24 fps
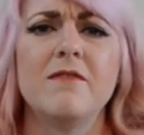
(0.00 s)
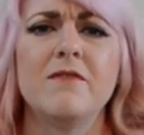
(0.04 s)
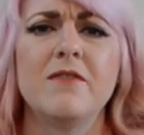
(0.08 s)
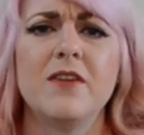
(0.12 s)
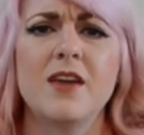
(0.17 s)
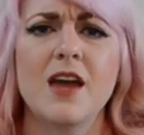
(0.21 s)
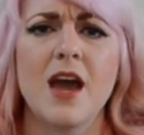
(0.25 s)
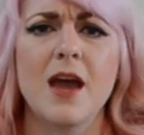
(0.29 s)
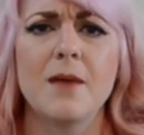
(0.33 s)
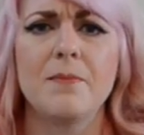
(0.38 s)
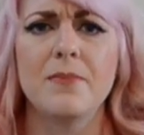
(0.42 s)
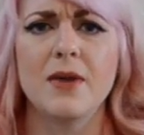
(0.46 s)

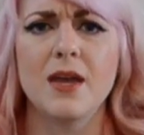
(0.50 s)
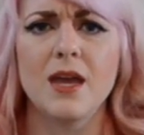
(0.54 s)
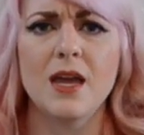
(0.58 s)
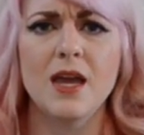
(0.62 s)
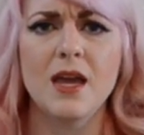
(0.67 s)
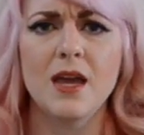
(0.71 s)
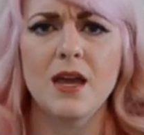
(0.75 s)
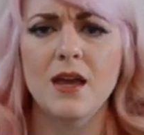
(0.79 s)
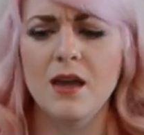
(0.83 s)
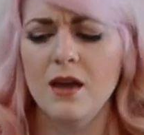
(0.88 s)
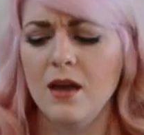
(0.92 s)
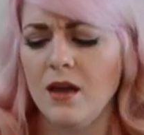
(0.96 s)

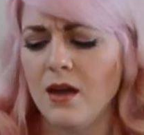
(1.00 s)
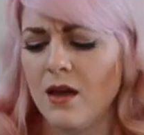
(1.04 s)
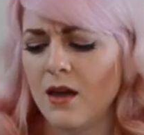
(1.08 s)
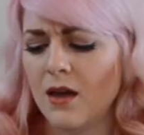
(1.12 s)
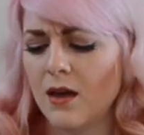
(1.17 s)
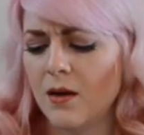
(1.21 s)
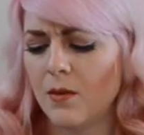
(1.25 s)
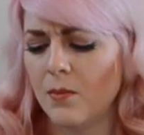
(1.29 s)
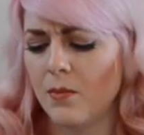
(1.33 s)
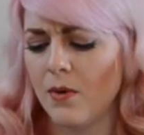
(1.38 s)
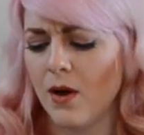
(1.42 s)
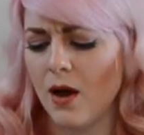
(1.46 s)

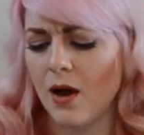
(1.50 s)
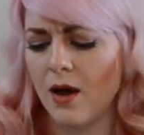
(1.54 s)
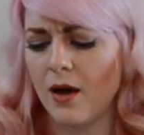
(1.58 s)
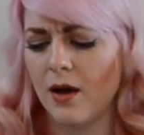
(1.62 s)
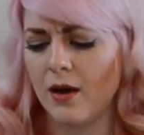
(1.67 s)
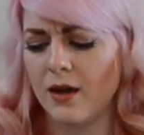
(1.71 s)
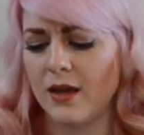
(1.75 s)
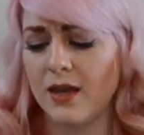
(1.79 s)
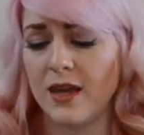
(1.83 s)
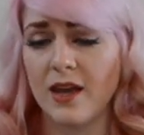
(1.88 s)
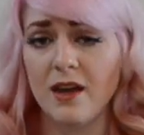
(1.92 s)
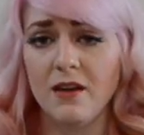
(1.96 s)

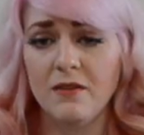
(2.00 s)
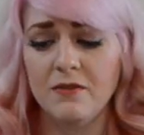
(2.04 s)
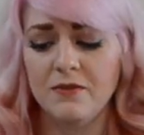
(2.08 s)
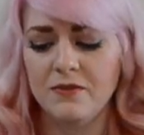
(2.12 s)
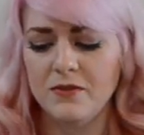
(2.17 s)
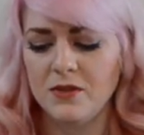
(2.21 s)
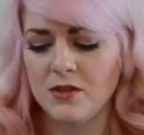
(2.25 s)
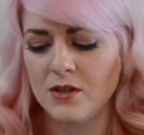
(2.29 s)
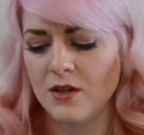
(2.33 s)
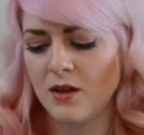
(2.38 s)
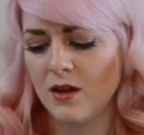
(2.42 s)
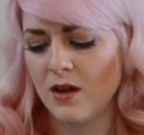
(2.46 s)
VIP
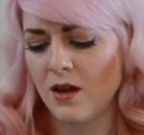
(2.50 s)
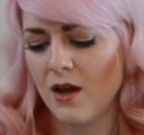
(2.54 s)
gift,